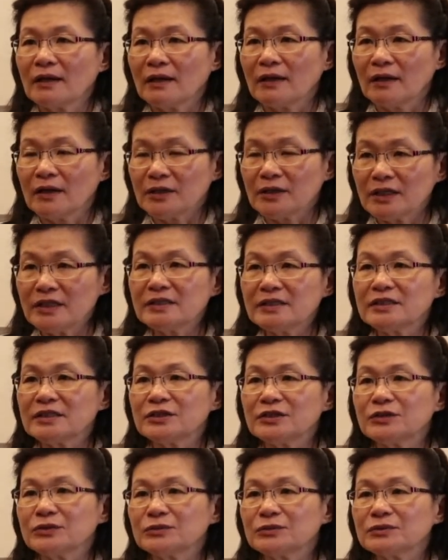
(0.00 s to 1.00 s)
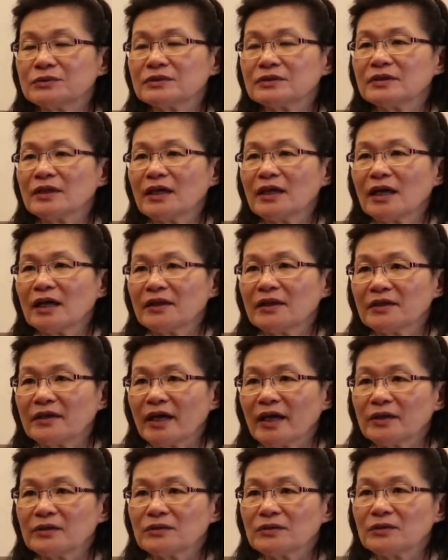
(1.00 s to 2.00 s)
uh, institute
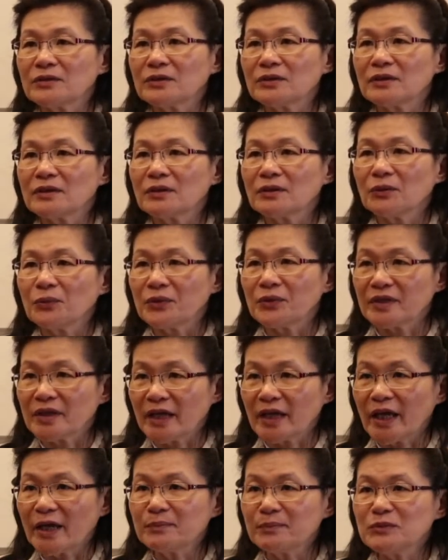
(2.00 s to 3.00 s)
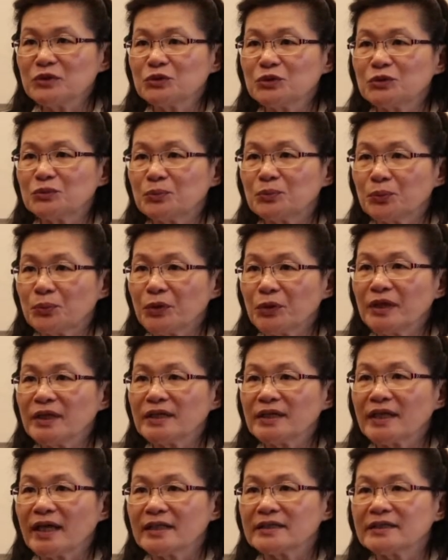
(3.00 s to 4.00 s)
that with the aim to
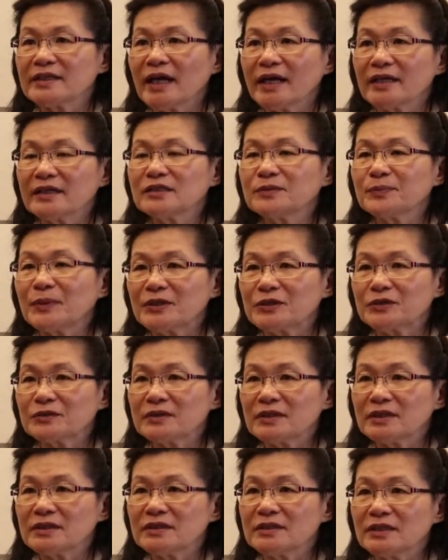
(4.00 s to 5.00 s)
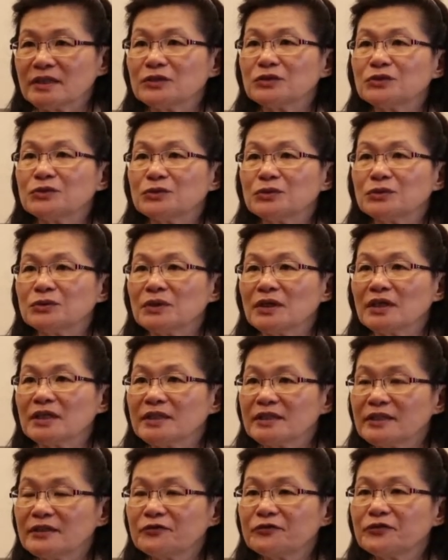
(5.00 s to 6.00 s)
bring the entire specialties into a
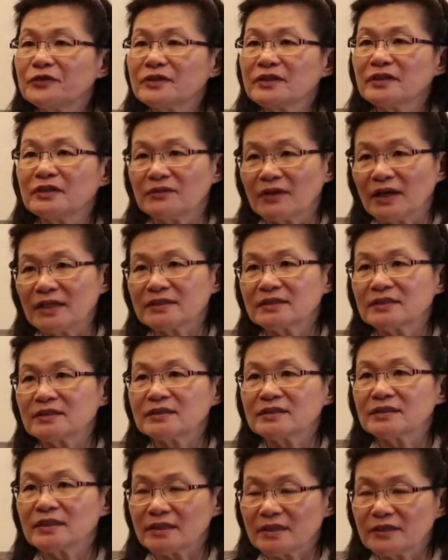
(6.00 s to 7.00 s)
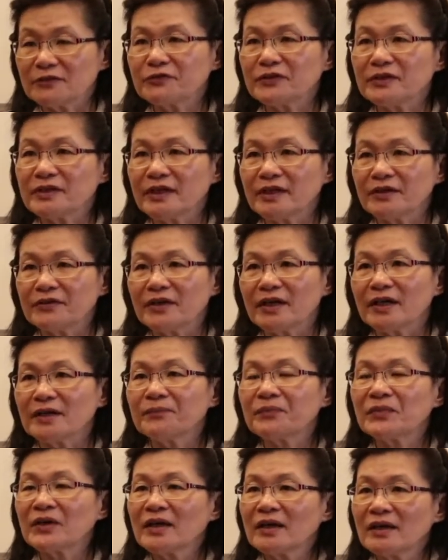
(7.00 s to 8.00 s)
different horizons and different era.
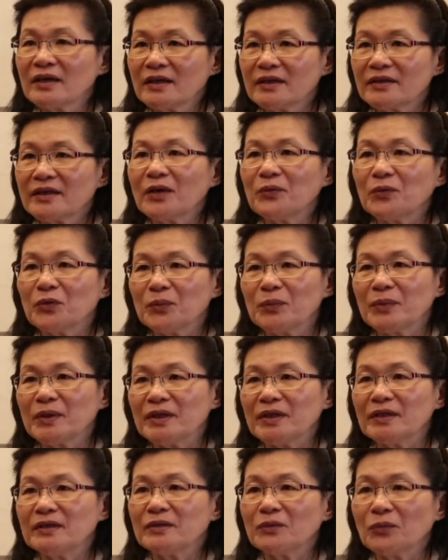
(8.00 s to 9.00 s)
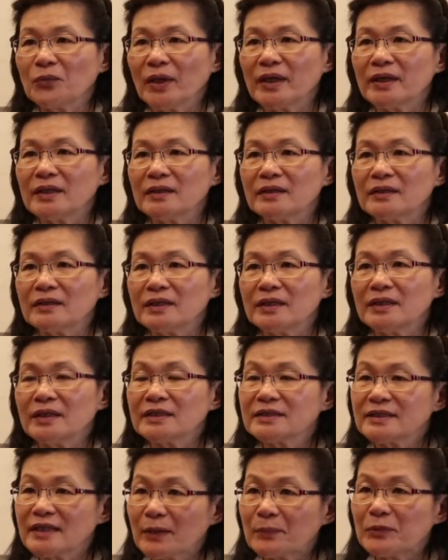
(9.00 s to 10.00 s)
That will be when the
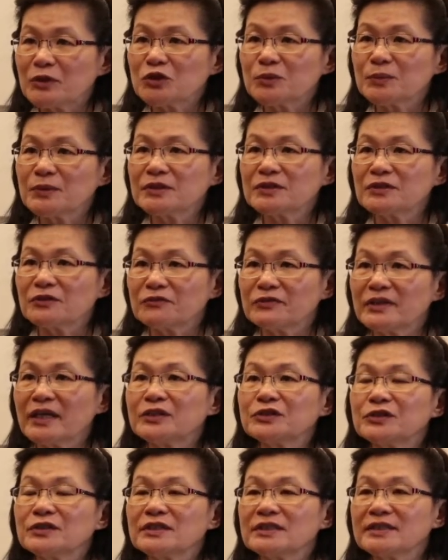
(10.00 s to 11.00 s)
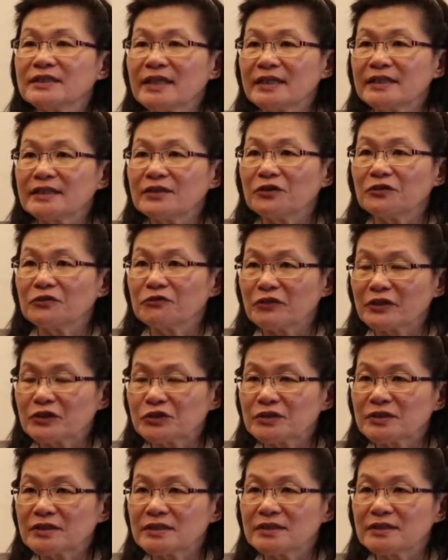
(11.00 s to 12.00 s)
establishments of National Center for
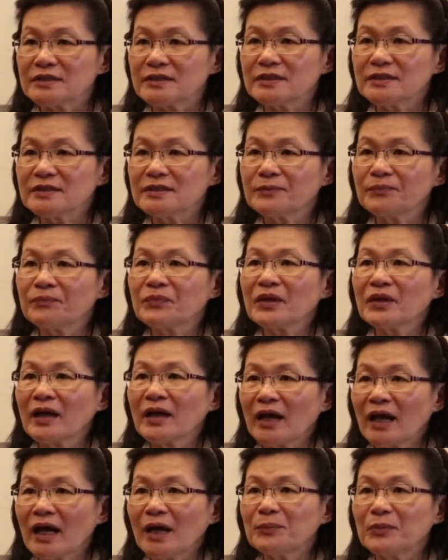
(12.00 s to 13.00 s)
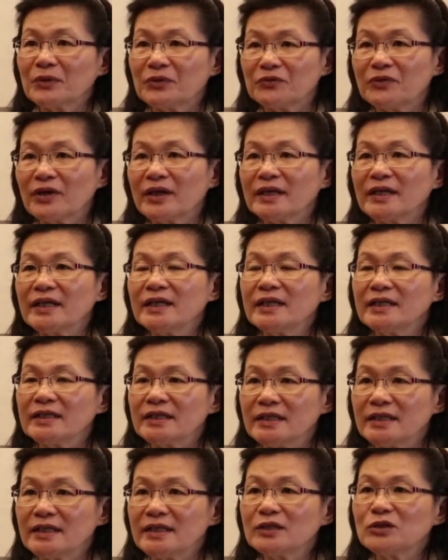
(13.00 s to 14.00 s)
Infectious Disease up and running in
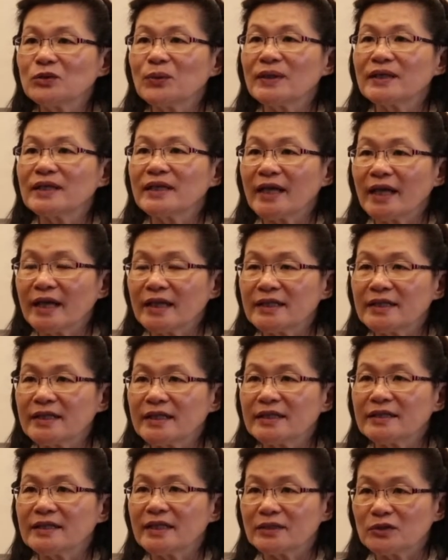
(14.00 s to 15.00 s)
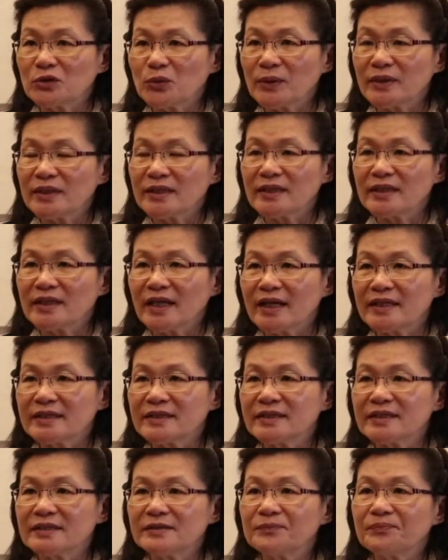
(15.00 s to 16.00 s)
the year twenty eighteen and twenty
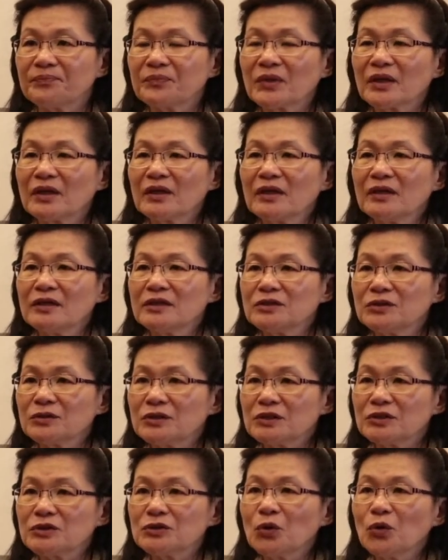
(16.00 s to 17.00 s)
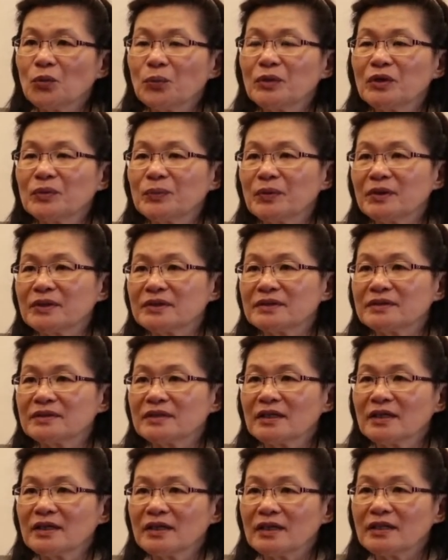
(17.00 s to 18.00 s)
nineteen. So the sole purpose
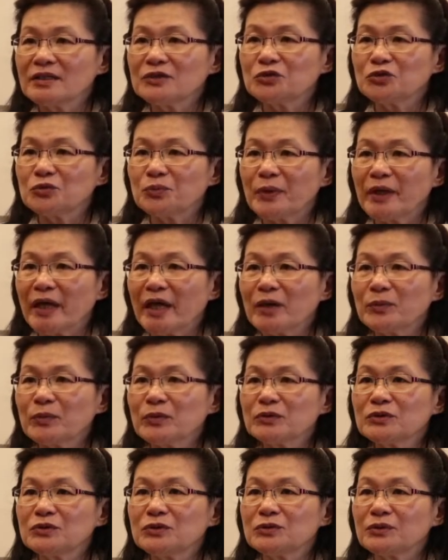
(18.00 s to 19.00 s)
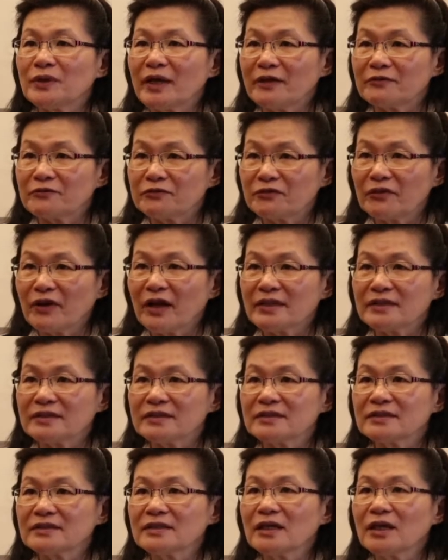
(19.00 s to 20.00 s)
is to be able to
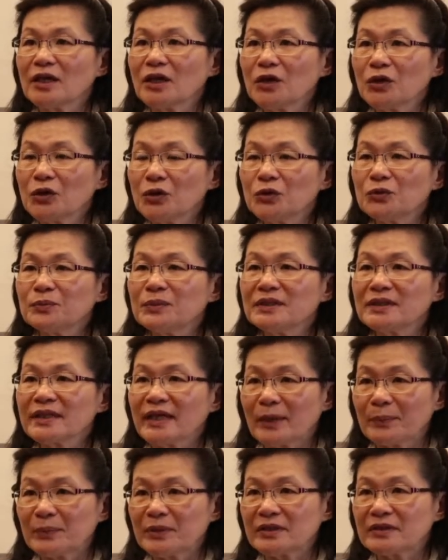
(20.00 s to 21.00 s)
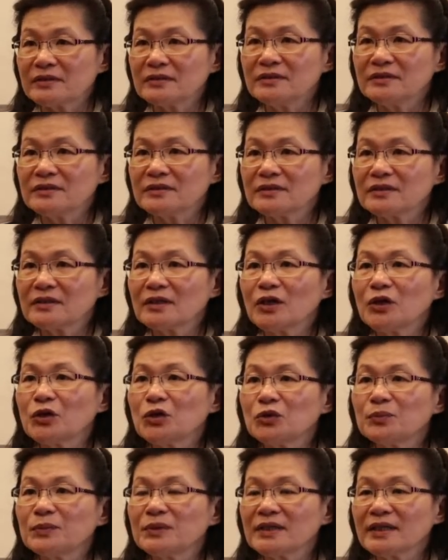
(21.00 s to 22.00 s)
advance human capitals,
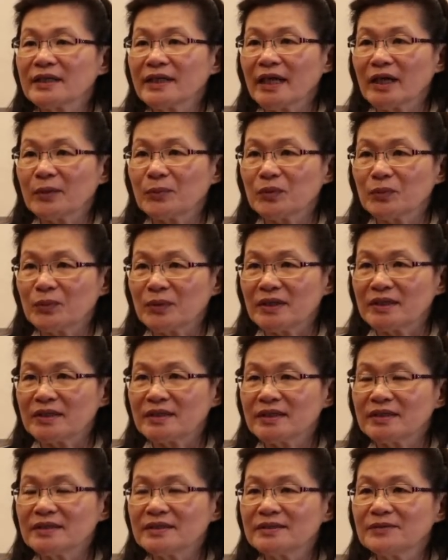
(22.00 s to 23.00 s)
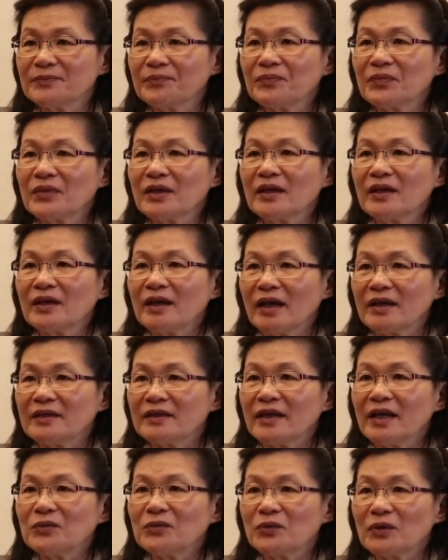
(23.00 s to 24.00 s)
human capabilities, and
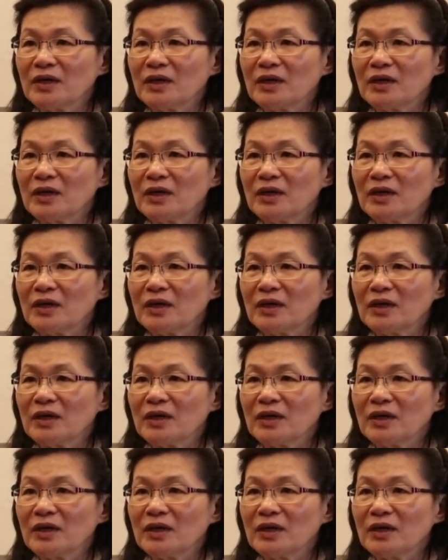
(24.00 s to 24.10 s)
that will